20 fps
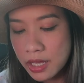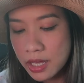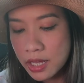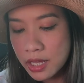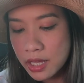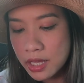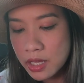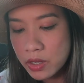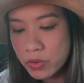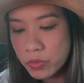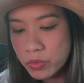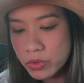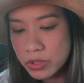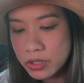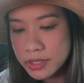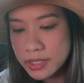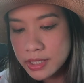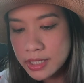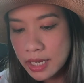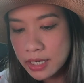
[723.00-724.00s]
I
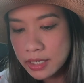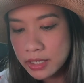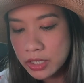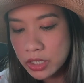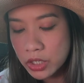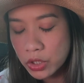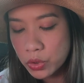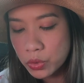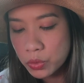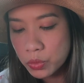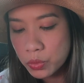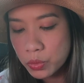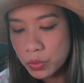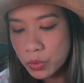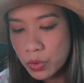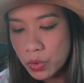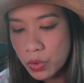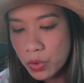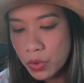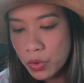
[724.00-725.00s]
will send you
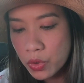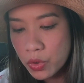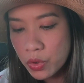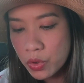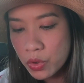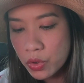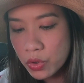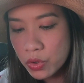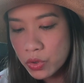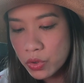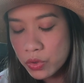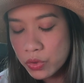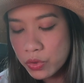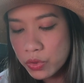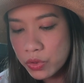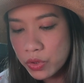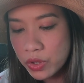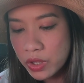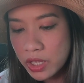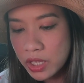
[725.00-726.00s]

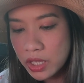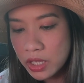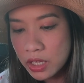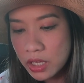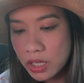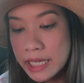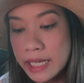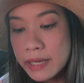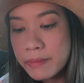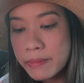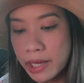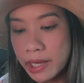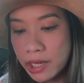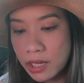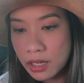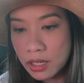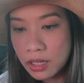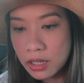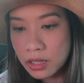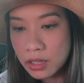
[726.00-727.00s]
the
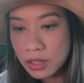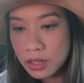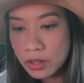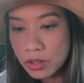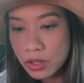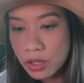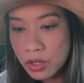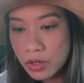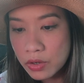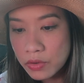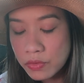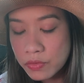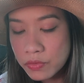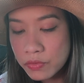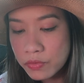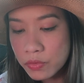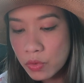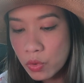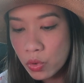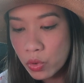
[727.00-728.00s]
email
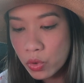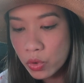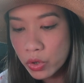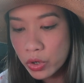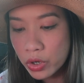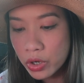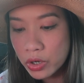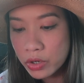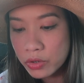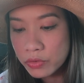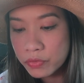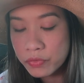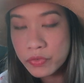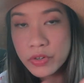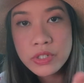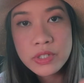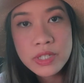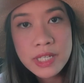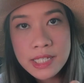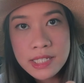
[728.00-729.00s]
for
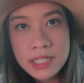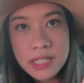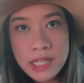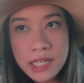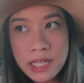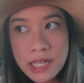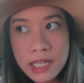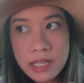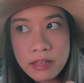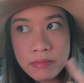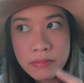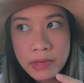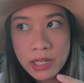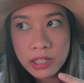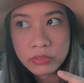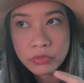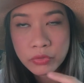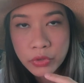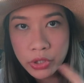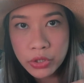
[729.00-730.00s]
first is the
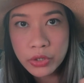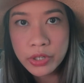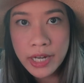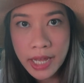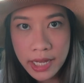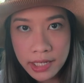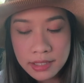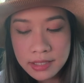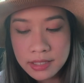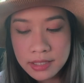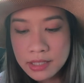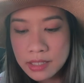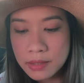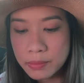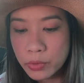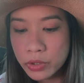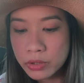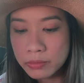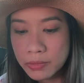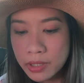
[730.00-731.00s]
email for your next
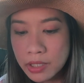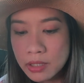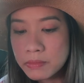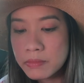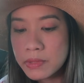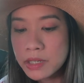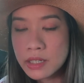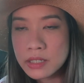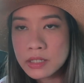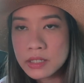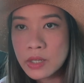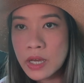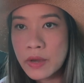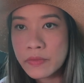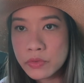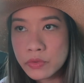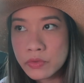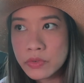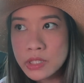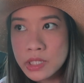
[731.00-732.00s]
appointment, because you
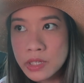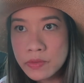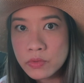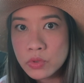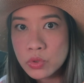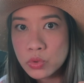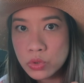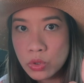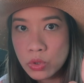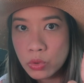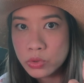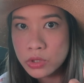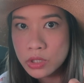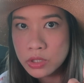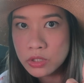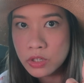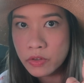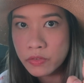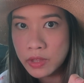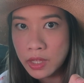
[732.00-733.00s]
have to receive two
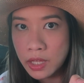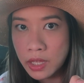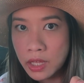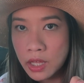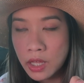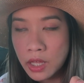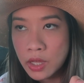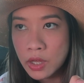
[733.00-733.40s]
doses of the